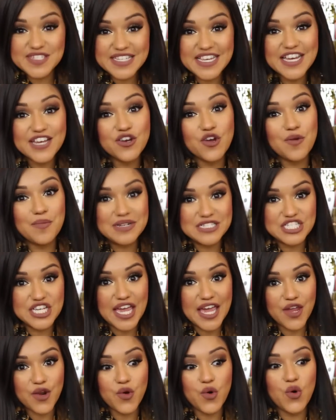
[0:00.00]
seen on my
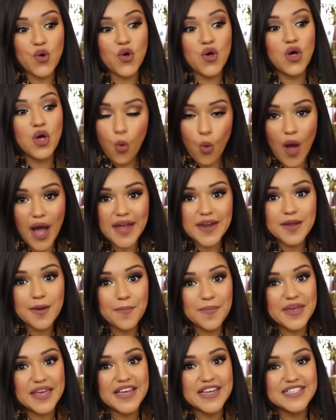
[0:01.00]
channel quite
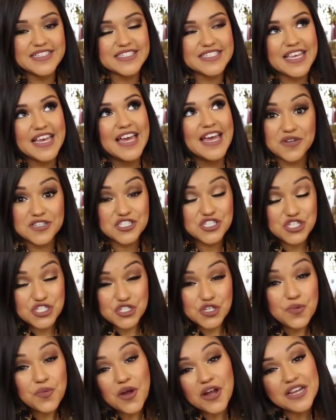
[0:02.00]
a bit, which the
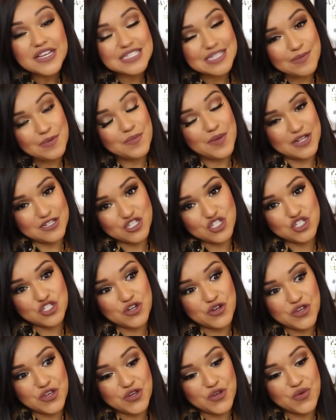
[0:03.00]
two products I'm about to
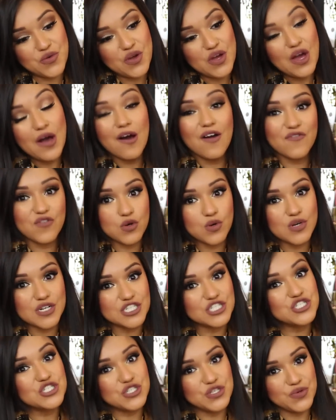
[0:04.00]
show you, of
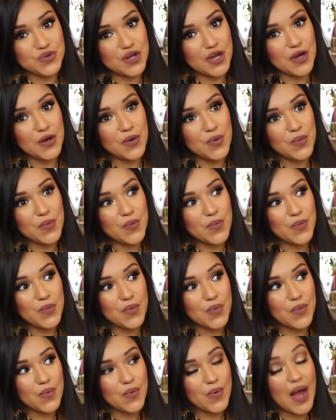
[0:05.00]
course, you know,
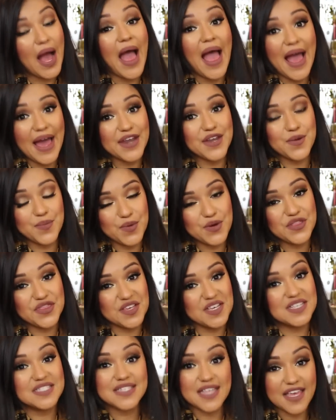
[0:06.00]
I had to put
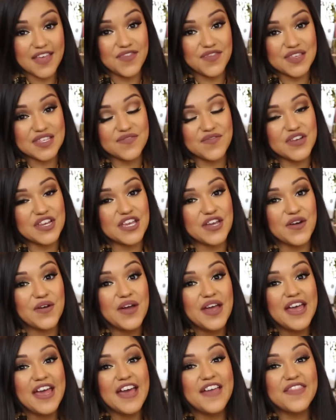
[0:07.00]
these in this video.
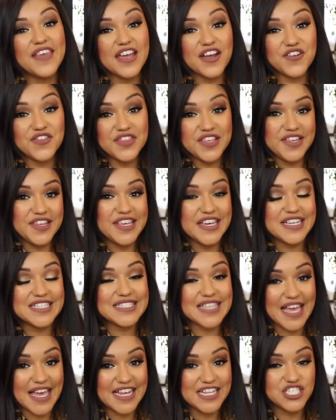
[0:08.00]
And they are the
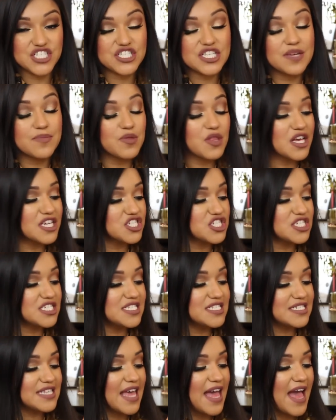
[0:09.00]
NYX HD
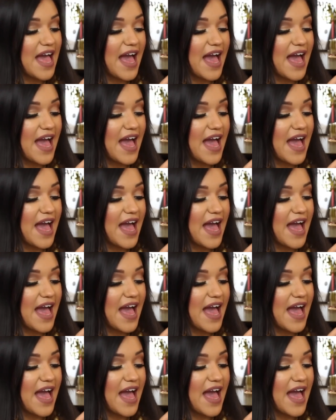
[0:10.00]
Blushes.